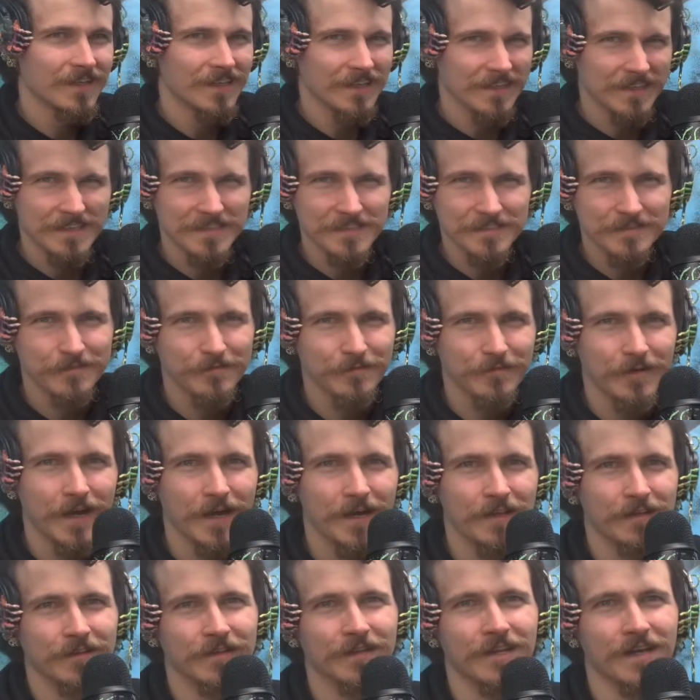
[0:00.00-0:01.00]
like, these
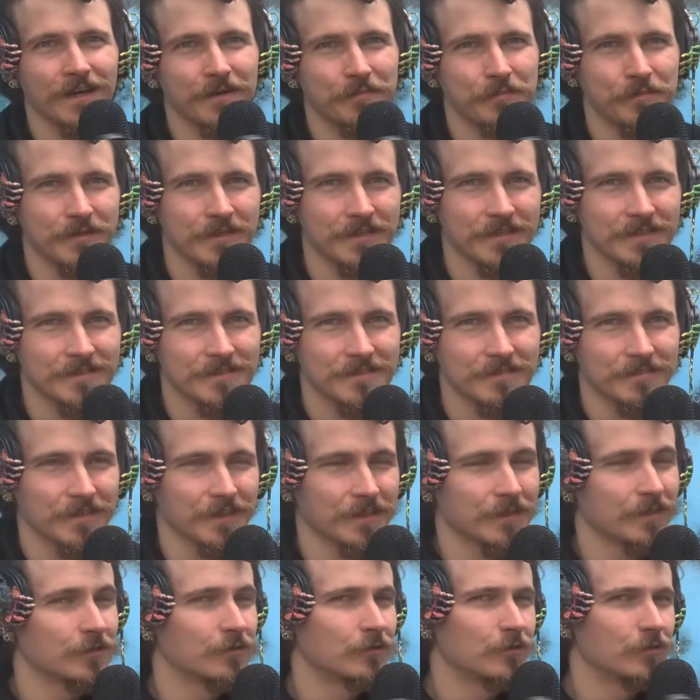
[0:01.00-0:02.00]
file cabinets of,
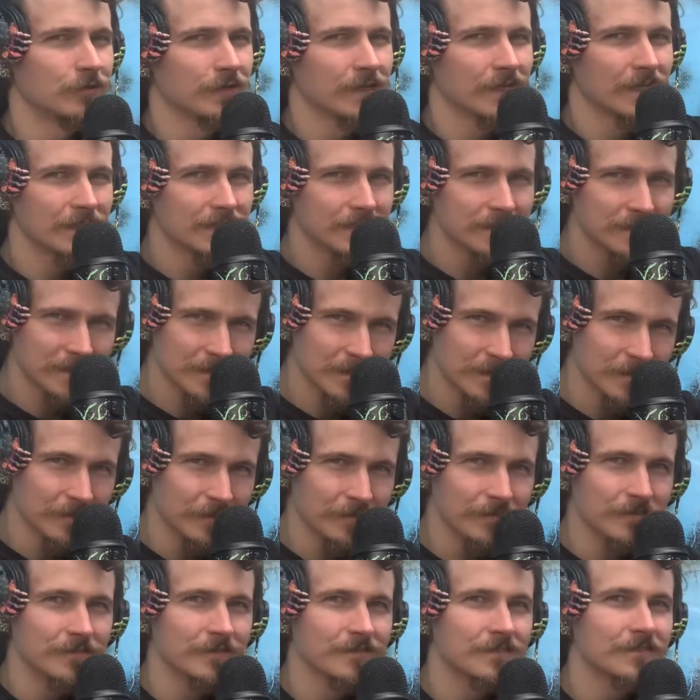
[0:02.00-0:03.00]
like, oh yes,
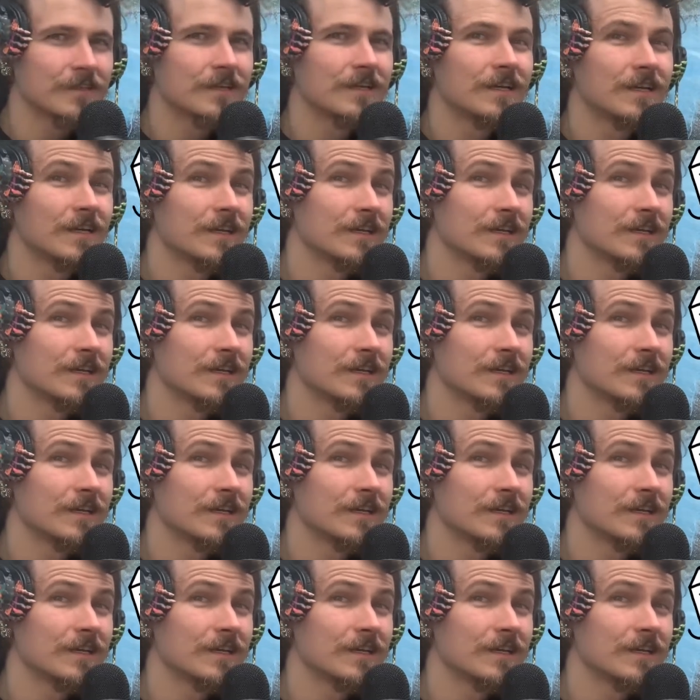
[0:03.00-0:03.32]
here is